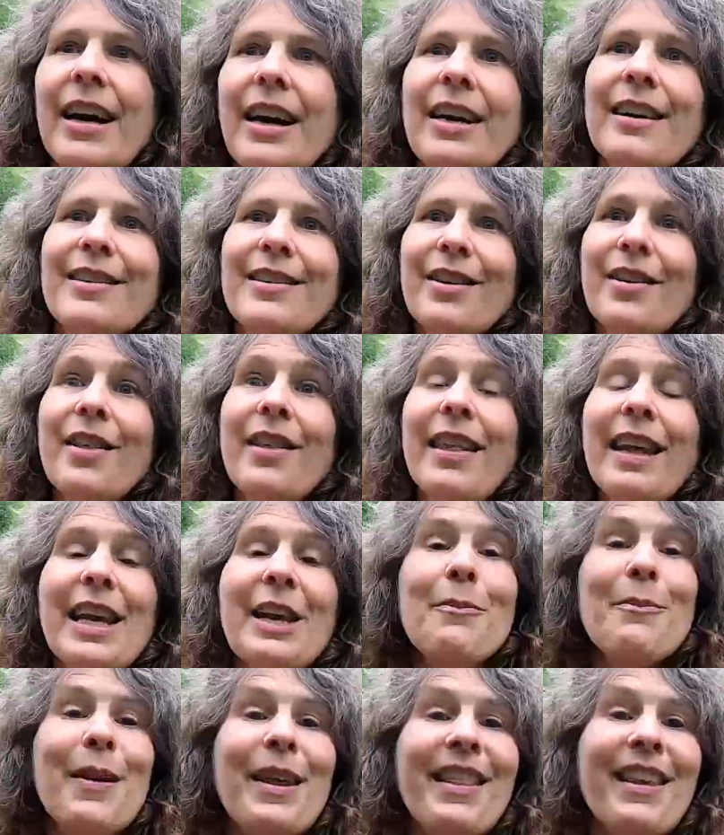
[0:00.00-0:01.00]
so that they
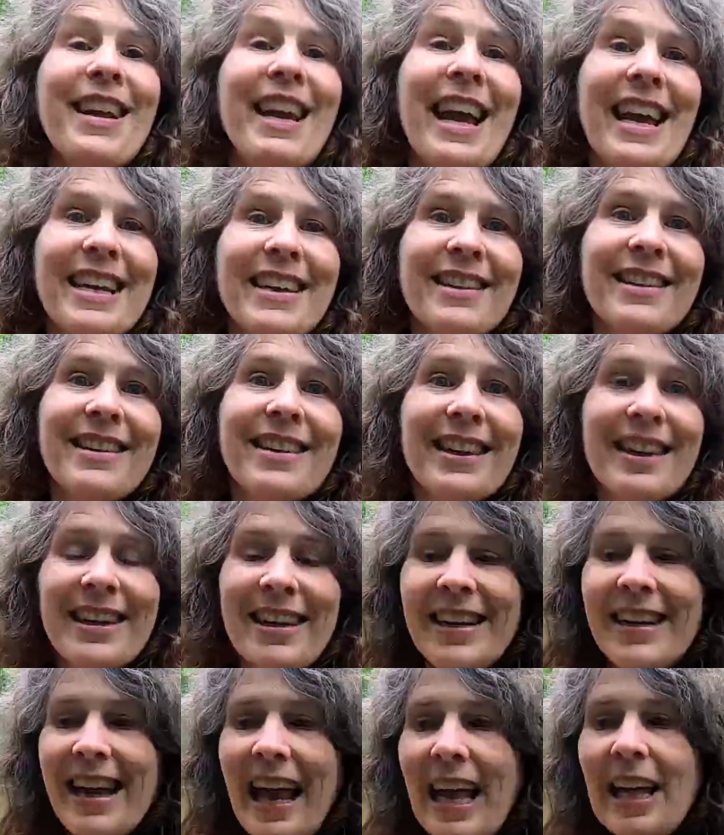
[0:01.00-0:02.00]
can be the next
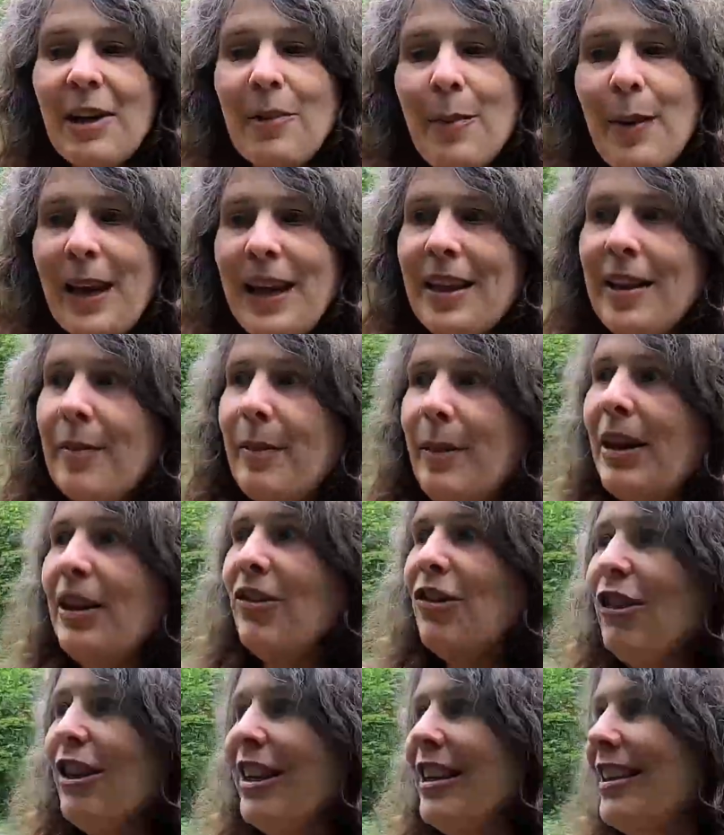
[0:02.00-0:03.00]
canopy
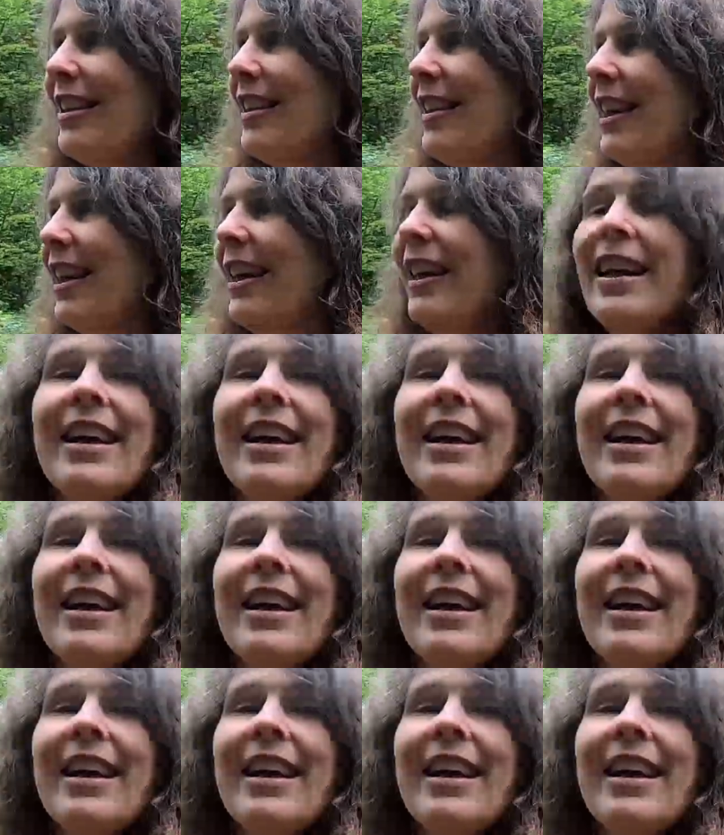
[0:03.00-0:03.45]
species.